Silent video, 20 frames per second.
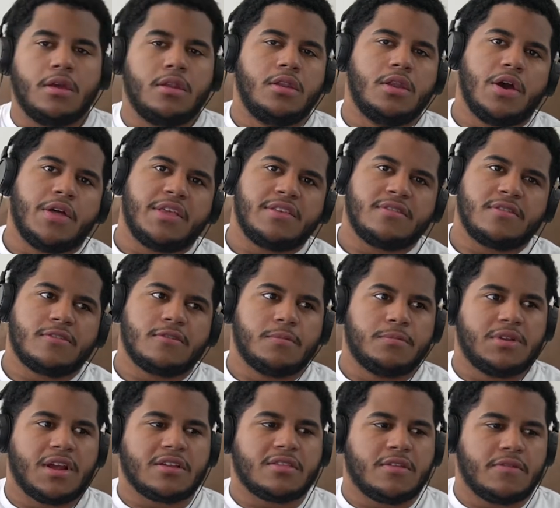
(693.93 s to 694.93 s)
No, that's a
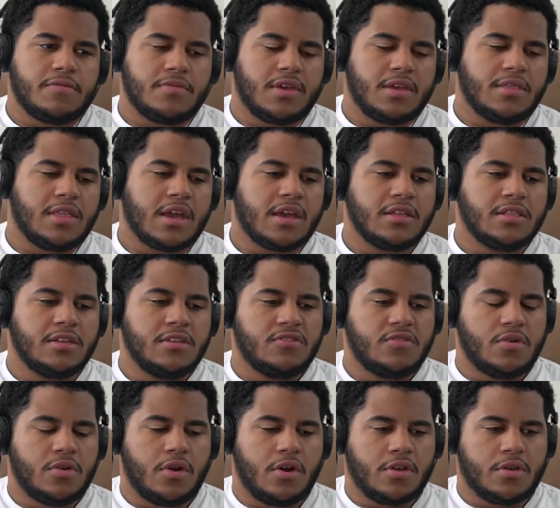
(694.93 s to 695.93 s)
subjective thing. That could lead
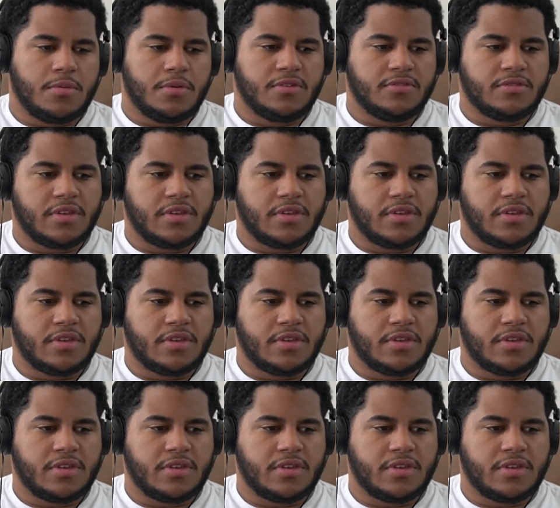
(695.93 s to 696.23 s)
to an argument.